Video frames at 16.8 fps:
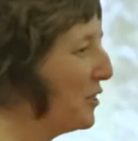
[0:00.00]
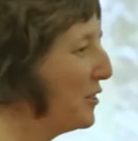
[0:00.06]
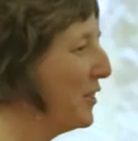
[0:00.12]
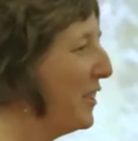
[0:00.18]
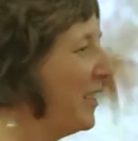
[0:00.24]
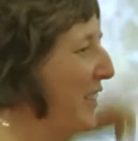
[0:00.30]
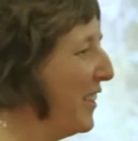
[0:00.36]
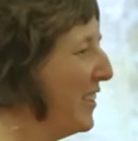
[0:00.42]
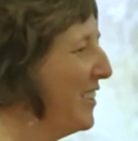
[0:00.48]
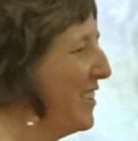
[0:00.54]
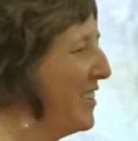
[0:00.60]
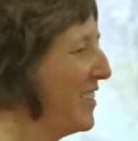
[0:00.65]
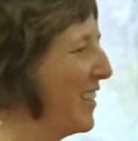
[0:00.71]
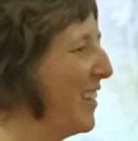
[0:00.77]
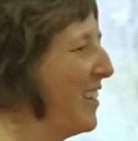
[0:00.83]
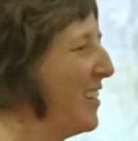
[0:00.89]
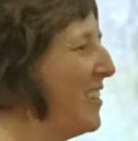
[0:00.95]
tree in
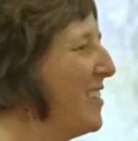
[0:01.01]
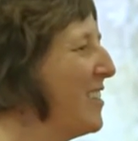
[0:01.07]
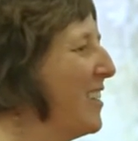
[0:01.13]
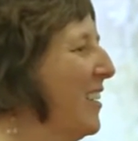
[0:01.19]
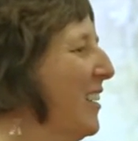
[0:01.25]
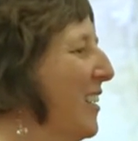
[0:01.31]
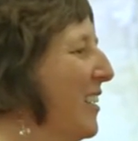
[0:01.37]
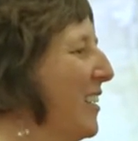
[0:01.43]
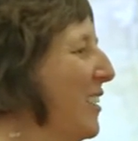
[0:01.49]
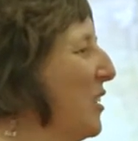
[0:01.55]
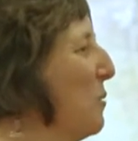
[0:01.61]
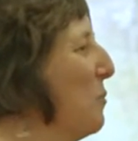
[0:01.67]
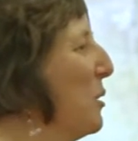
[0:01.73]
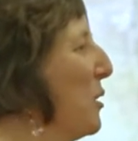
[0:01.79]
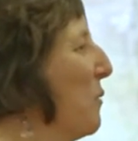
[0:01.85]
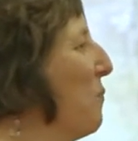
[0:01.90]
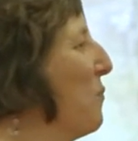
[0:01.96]
this case. It could
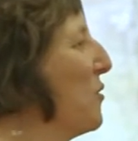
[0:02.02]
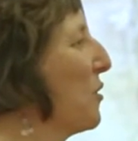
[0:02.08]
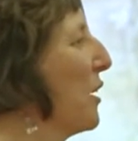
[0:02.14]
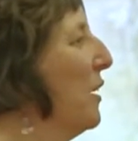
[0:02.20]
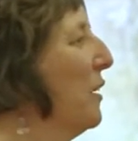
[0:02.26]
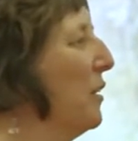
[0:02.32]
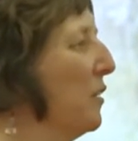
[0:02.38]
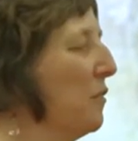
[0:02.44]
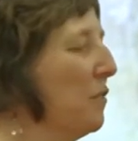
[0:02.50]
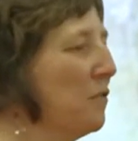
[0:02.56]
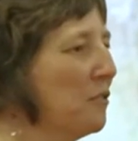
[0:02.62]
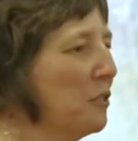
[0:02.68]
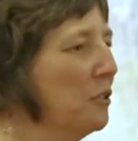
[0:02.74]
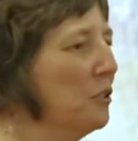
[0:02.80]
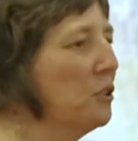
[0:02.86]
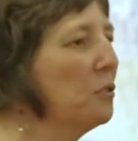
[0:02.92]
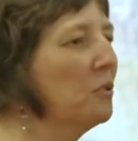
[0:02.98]
be a variety of
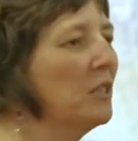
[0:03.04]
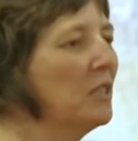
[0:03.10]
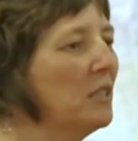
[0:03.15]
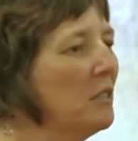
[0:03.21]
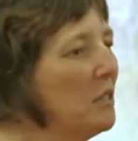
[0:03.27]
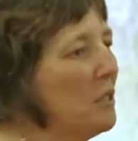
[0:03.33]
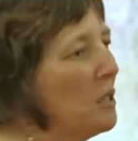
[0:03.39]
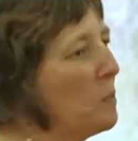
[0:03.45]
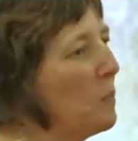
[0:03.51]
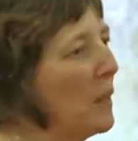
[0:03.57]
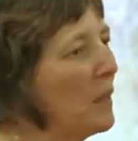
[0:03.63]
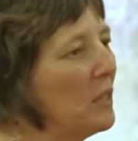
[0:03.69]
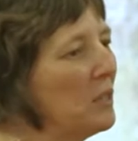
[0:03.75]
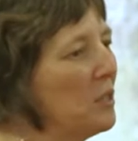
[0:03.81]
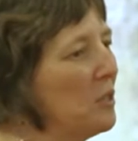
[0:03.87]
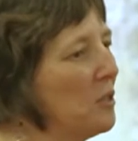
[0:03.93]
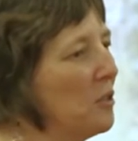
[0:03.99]
fruit trees,
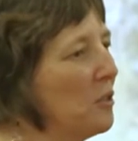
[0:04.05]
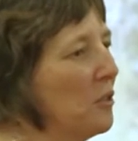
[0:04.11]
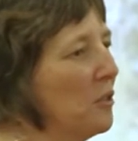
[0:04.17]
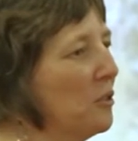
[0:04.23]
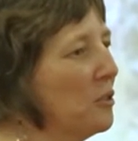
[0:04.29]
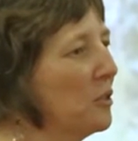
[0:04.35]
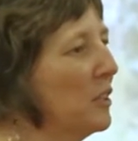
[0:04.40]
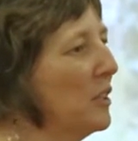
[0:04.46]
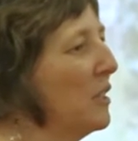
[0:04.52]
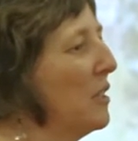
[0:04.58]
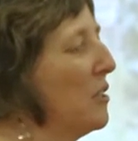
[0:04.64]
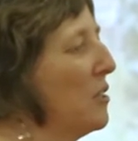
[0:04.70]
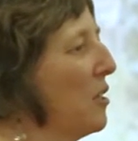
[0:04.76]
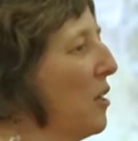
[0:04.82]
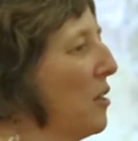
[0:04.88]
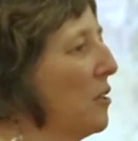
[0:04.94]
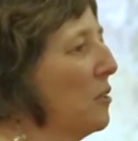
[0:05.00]
spice
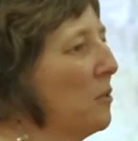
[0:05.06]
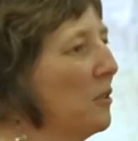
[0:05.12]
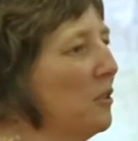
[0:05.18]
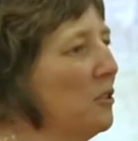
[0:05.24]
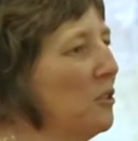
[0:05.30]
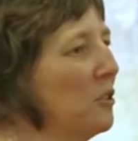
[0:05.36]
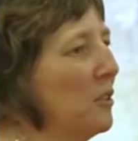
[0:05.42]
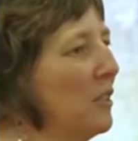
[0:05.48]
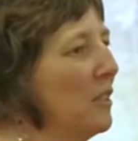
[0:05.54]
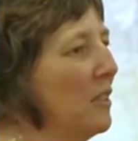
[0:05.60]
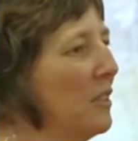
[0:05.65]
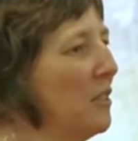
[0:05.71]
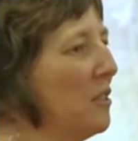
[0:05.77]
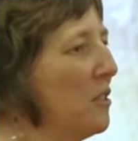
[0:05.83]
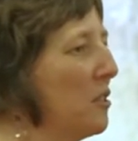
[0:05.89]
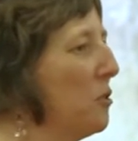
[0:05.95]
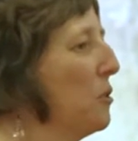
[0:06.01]
trees, hardwood
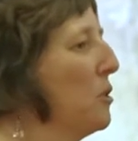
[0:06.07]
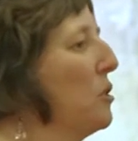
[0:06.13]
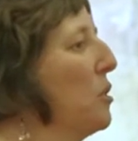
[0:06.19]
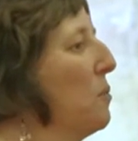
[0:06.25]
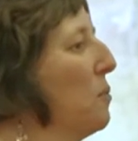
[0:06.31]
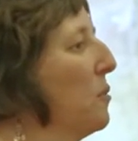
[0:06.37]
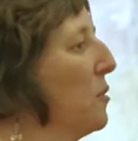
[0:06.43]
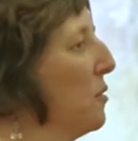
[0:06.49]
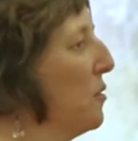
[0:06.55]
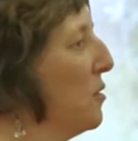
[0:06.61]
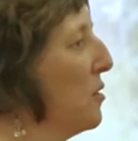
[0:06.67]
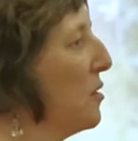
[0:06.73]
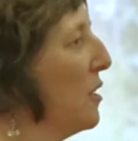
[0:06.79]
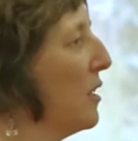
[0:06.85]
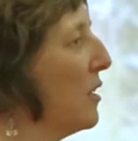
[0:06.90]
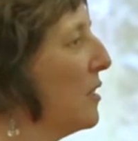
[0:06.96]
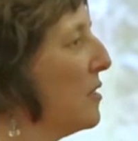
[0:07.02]
trees, trees that produce
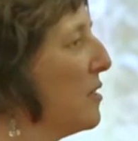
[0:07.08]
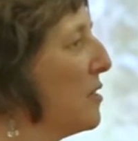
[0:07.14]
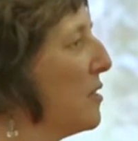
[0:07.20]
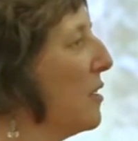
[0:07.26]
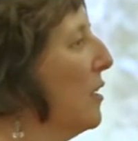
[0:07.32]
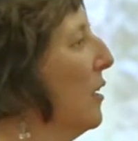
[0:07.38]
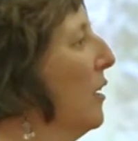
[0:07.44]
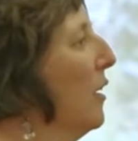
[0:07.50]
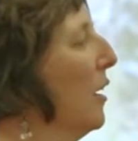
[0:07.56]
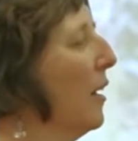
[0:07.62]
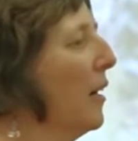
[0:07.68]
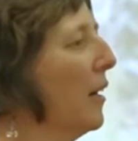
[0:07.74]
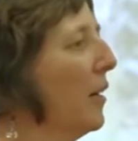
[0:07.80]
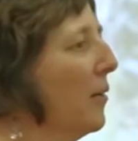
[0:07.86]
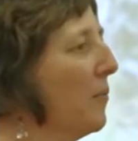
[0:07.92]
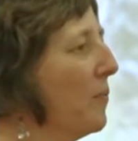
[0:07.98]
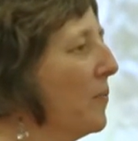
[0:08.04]
nuts,
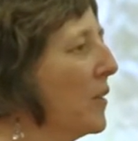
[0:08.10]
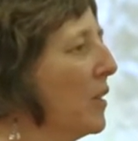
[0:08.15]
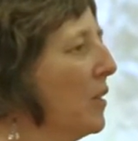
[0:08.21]
um,